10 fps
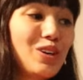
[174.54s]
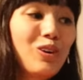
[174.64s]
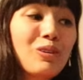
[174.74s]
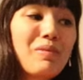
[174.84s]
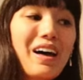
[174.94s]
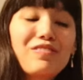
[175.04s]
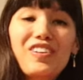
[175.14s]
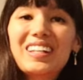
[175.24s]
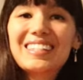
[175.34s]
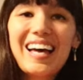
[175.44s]
Told my
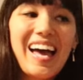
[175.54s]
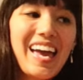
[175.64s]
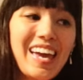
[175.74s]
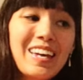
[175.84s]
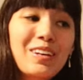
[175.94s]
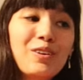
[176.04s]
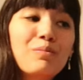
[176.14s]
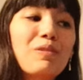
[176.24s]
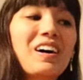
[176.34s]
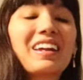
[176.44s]
friends I hate you,
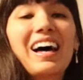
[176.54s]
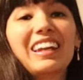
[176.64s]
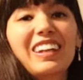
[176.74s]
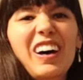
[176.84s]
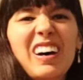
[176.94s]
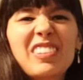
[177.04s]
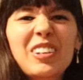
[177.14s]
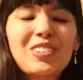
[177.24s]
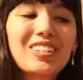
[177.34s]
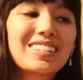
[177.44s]
but I love
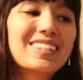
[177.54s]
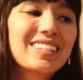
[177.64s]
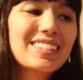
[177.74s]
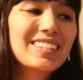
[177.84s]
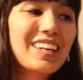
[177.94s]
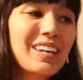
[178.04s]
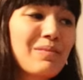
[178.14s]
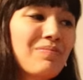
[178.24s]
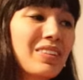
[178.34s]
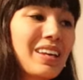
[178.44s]
you just the
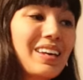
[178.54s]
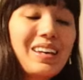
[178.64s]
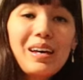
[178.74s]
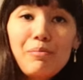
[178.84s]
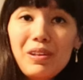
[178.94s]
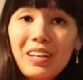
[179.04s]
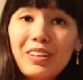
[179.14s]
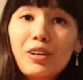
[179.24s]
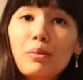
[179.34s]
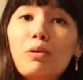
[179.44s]
same.
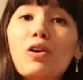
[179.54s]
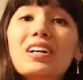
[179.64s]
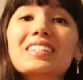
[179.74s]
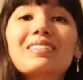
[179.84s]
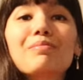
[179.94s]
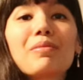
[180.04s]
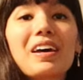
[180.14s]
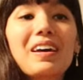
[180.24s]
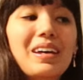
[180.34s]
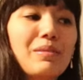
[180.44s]
Pick your poison,
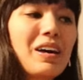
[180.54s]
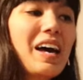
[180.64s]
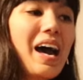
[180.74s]
babe.